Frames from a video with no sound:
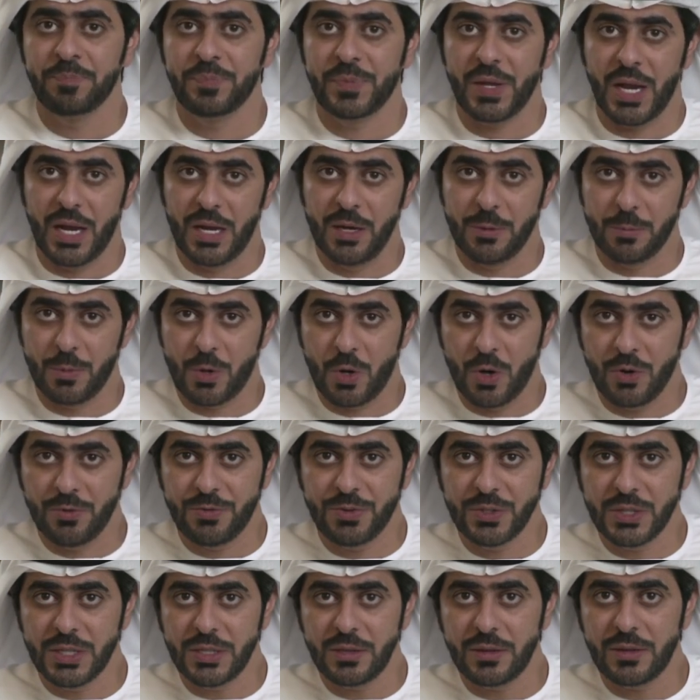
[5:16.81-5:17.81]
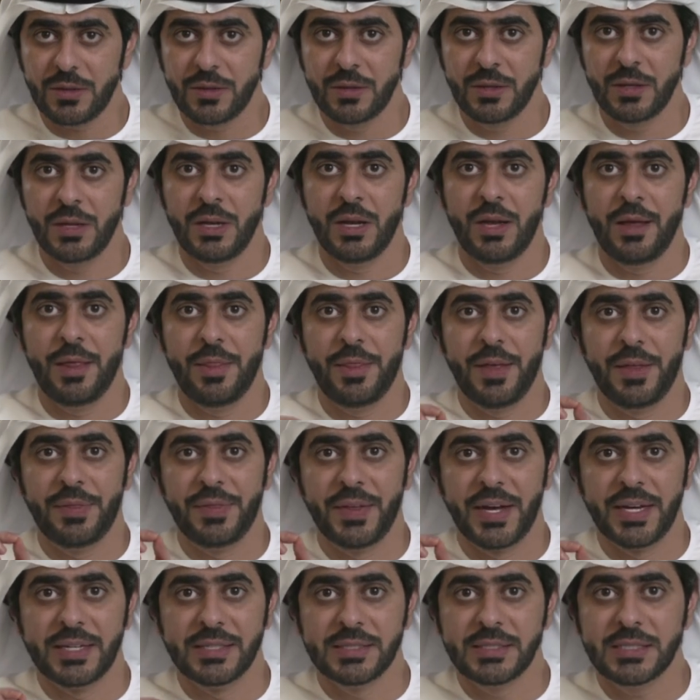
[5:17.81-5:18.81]
I am confident that
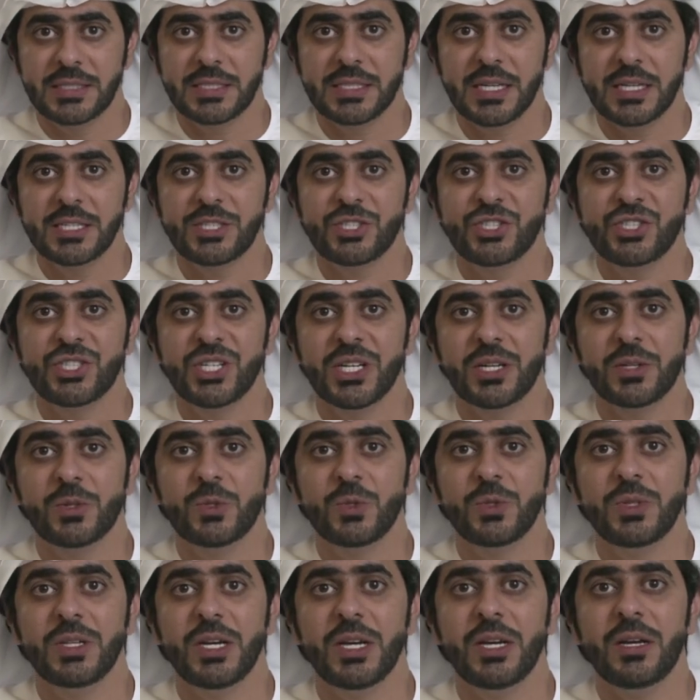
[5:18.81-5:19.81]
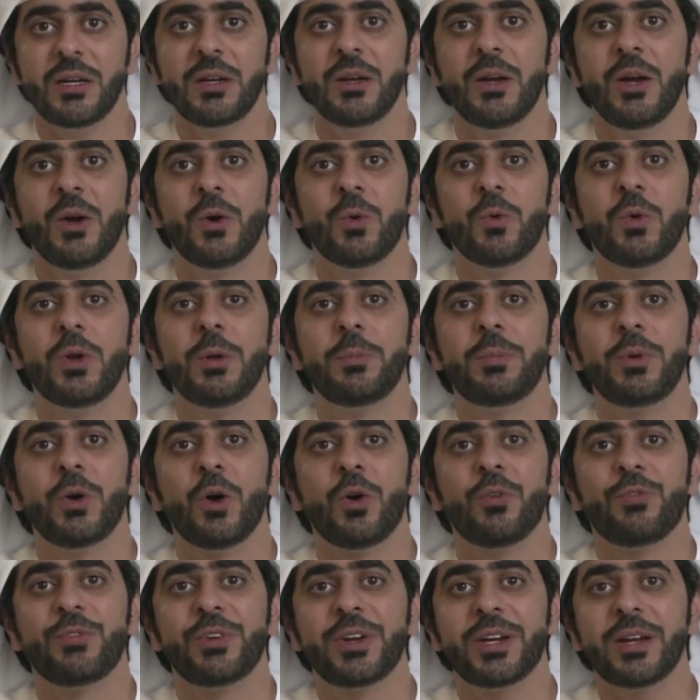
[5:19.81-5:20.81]
the insights shared today will be
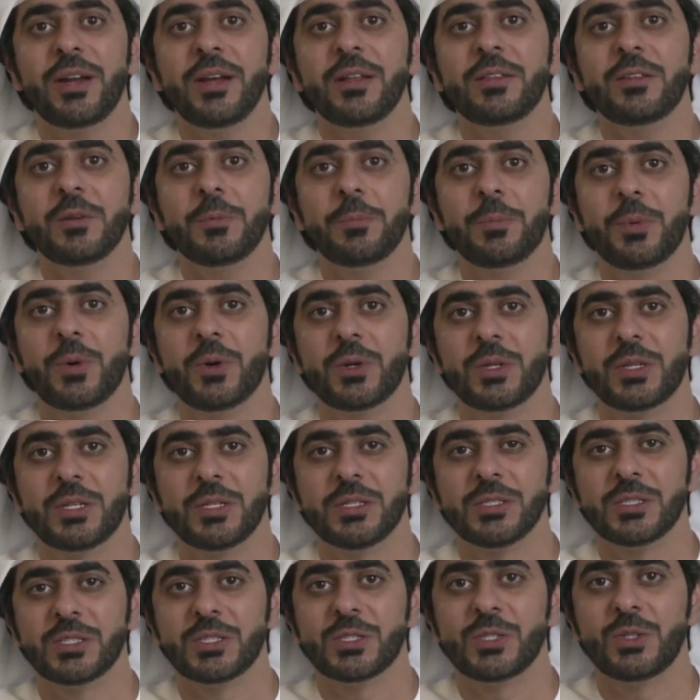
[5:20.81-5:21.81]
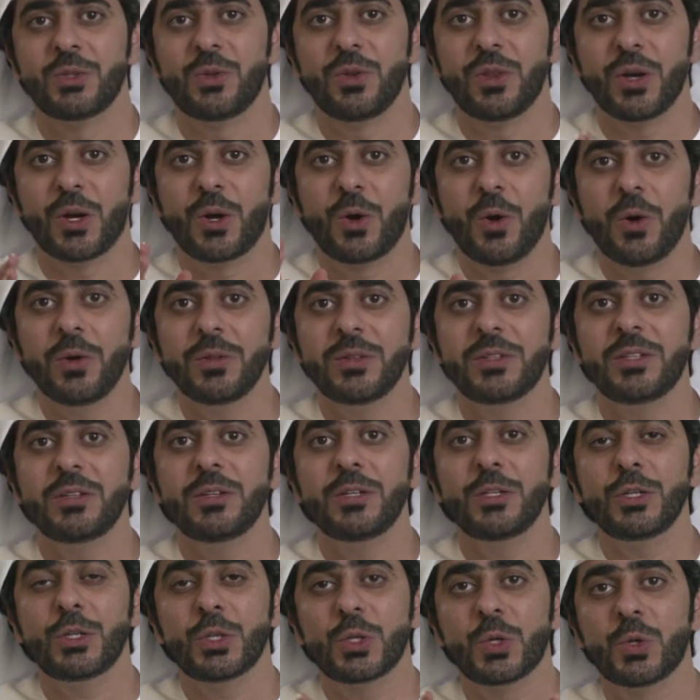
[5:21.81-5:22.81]
of great importance to the
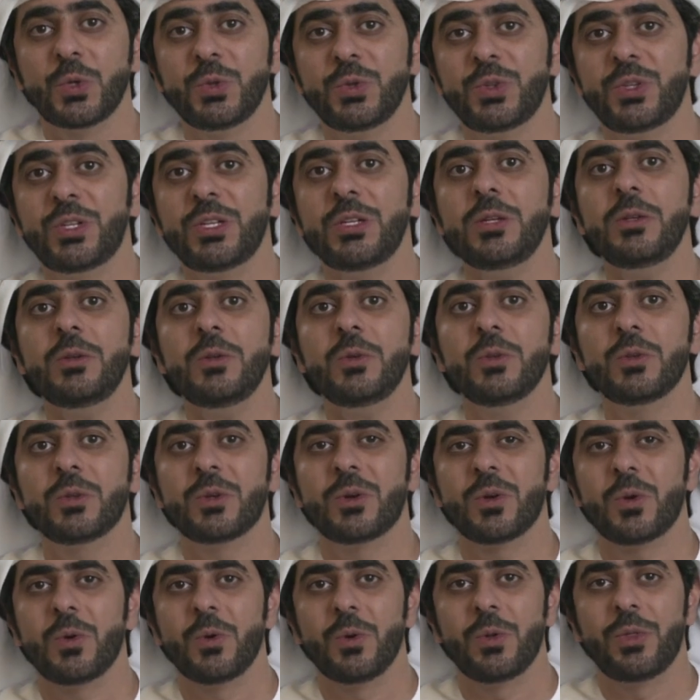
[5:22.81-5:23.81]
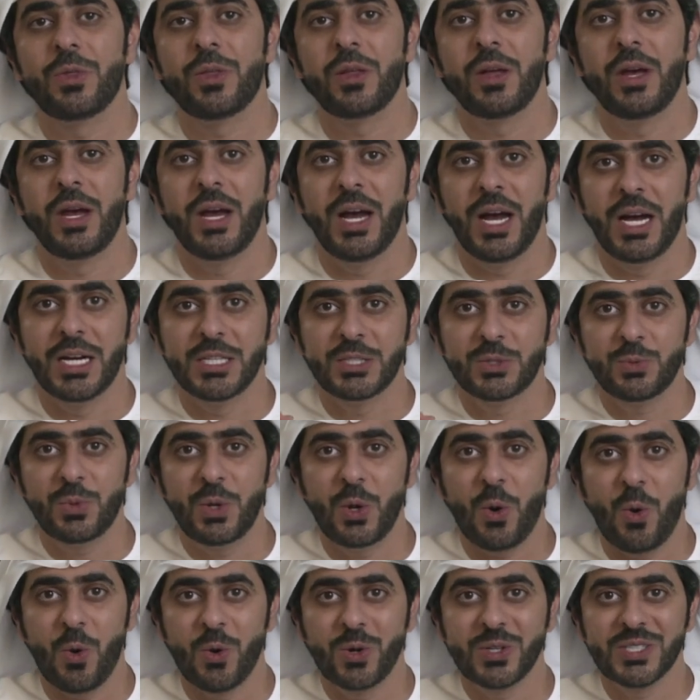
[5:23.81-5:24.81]
continent's continued growth as we
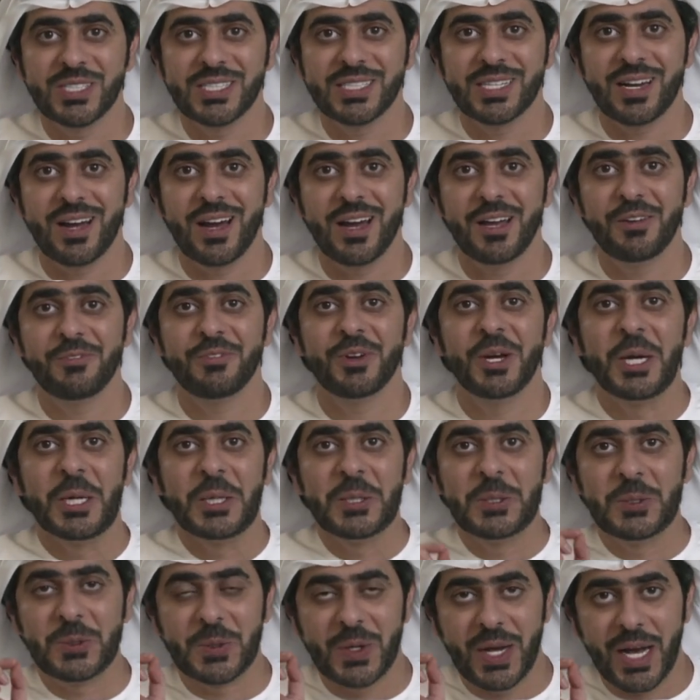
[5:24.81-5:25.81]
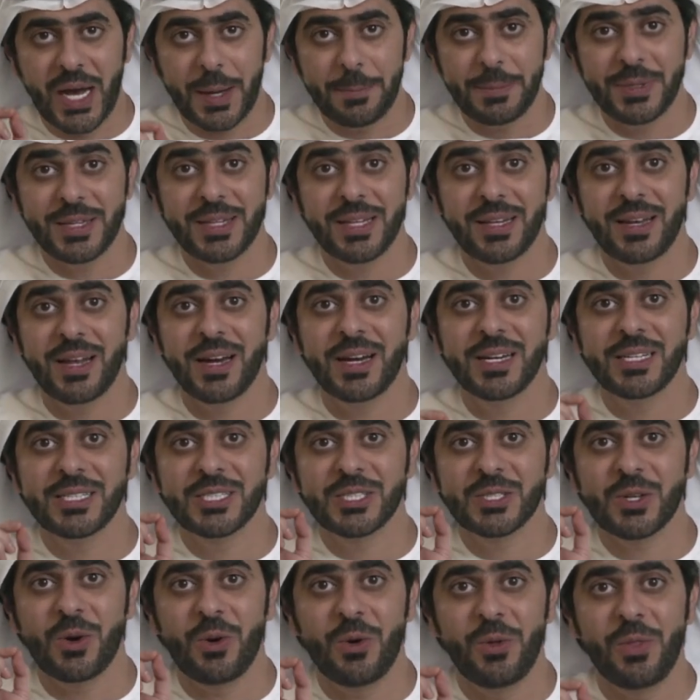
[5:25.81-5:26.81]
all strive to
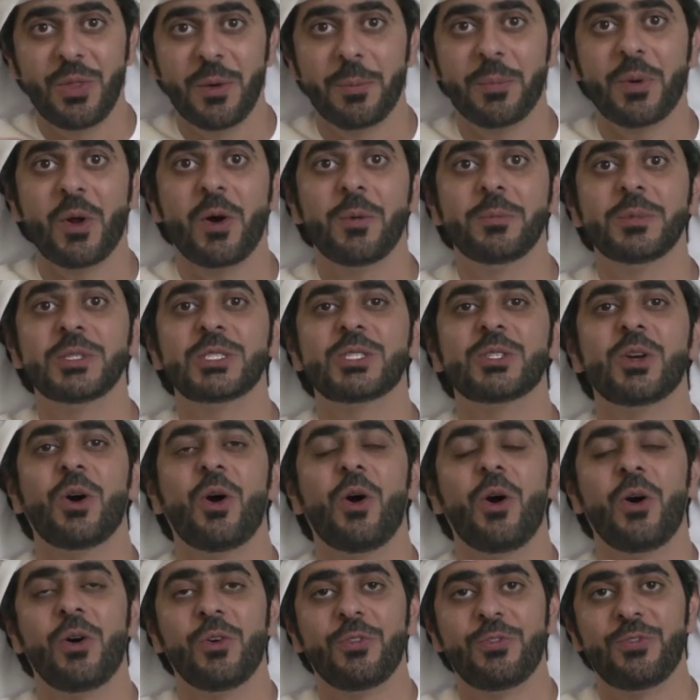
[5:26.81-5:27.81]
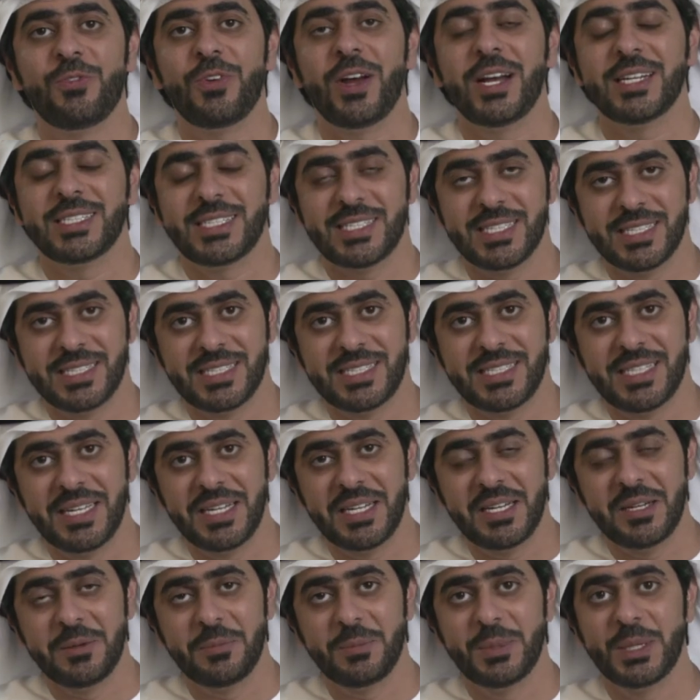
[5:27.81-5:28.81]
capitalize on the promise of a
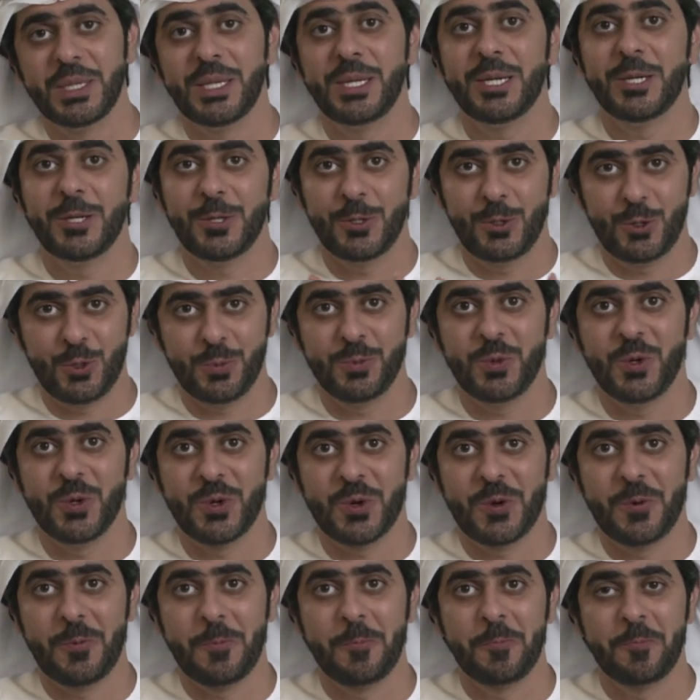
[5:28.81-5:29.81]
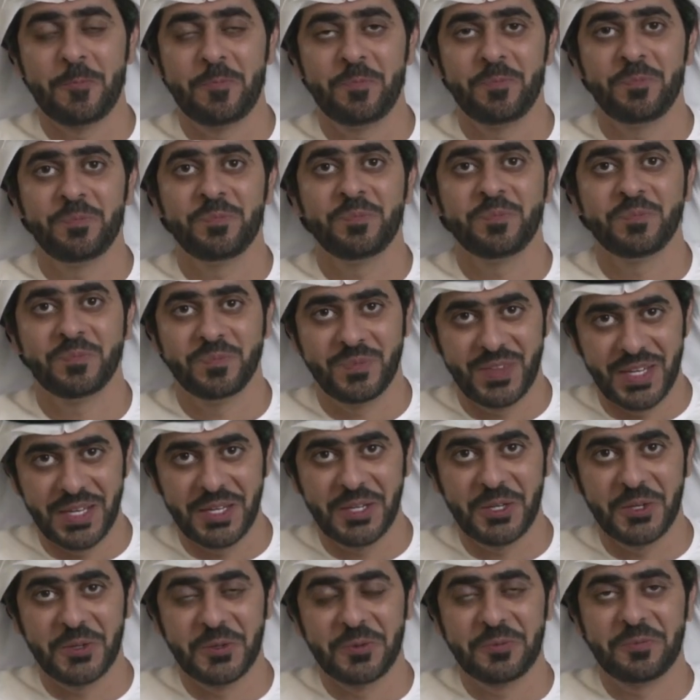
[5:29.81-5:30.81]
sustainable tomorrow.
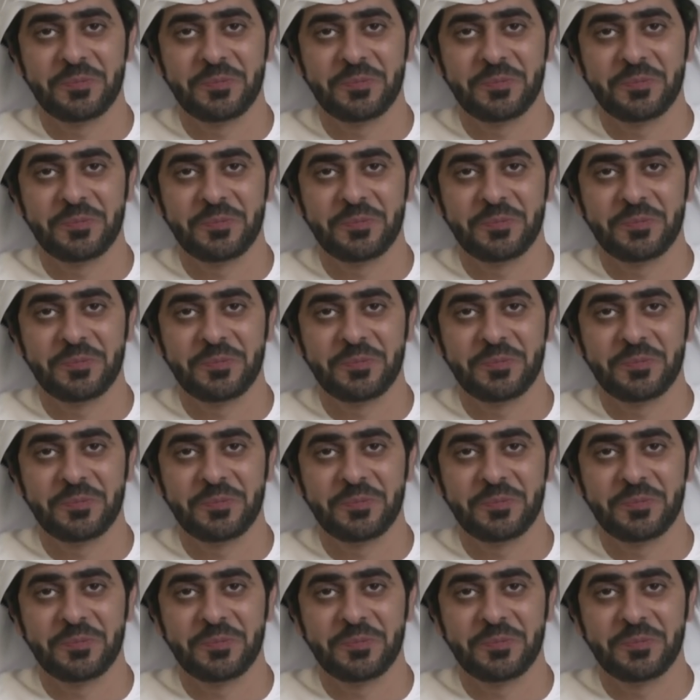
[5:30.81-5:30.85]
Thank you.